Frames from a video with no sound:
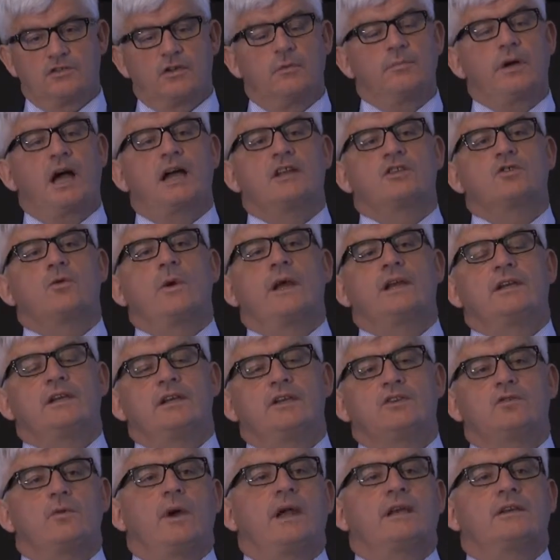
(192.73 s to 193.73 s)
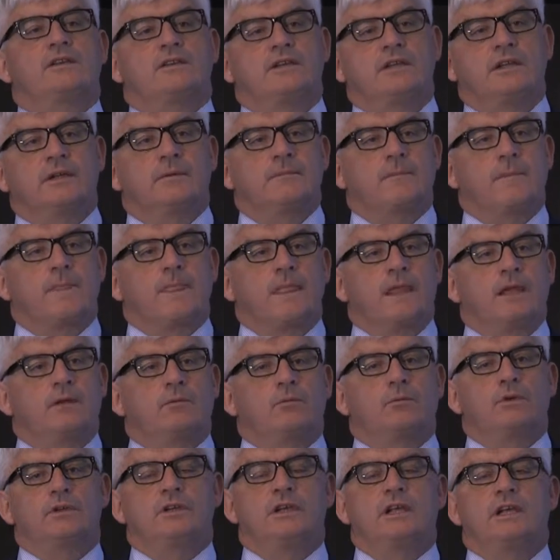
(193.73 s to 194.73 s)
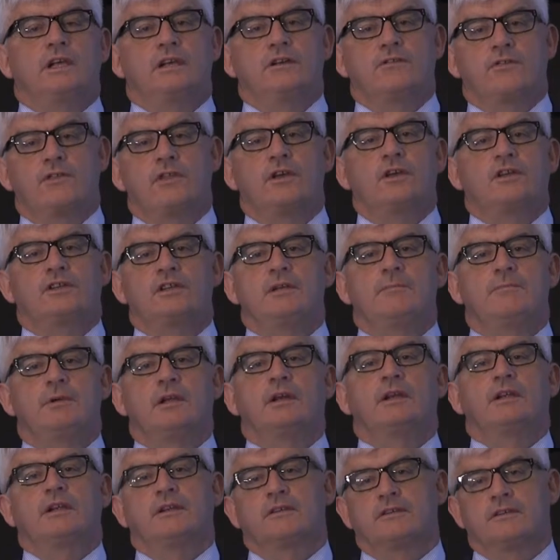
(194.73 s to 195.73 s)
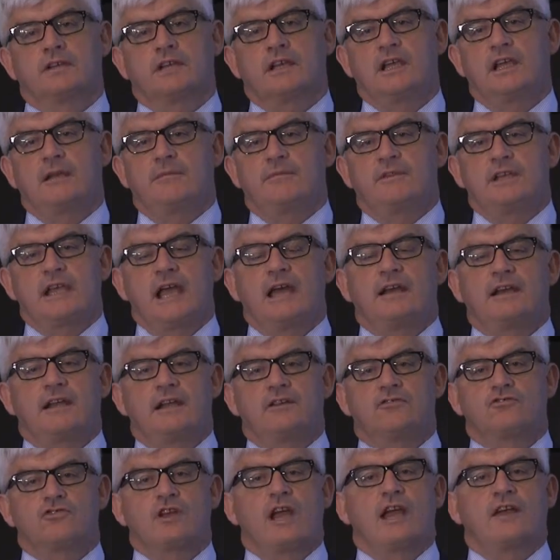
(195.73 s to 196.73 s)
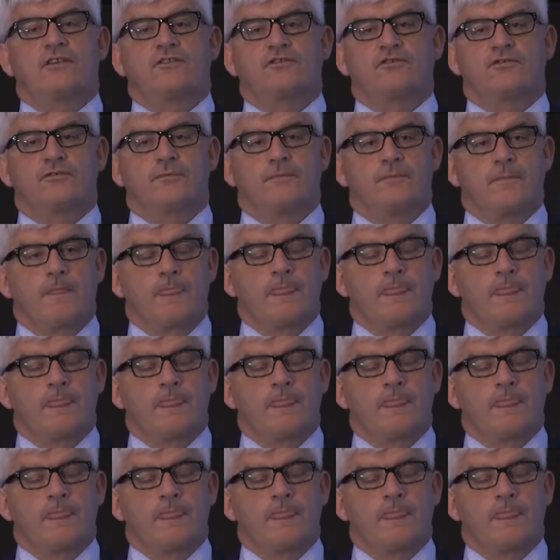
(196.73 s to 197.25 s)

So by 2020, it would need 30 billion to keep the NHS